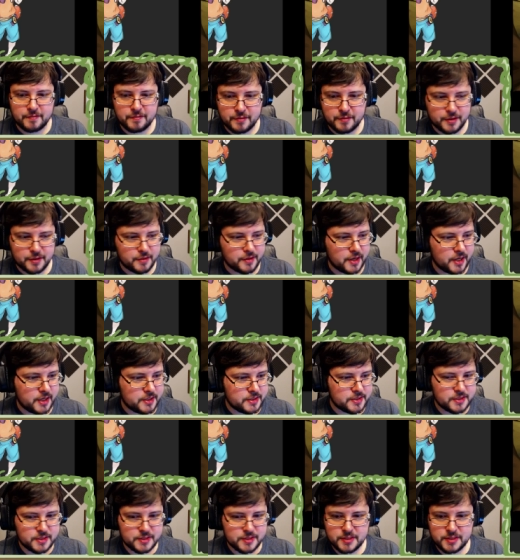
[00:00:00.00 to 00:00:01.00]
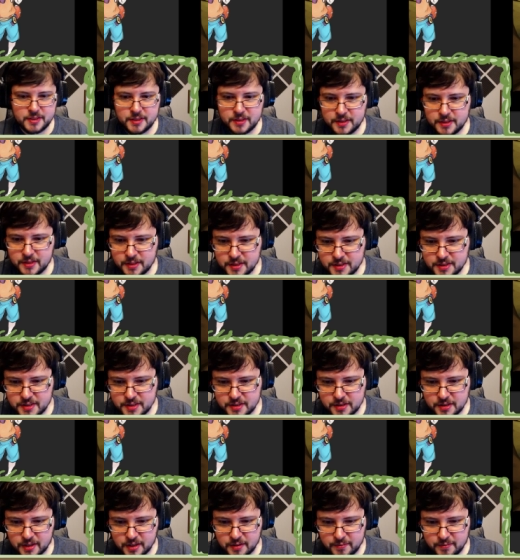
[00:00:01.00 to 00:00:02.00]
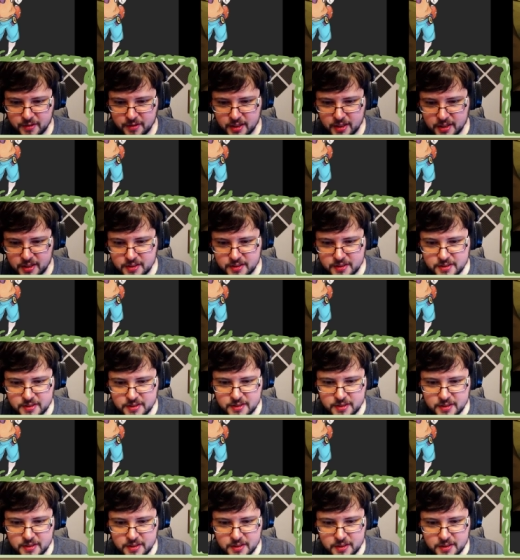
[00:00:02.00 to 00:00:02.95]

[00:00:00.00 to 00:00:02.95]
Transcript: for you guys. This is looking really nice.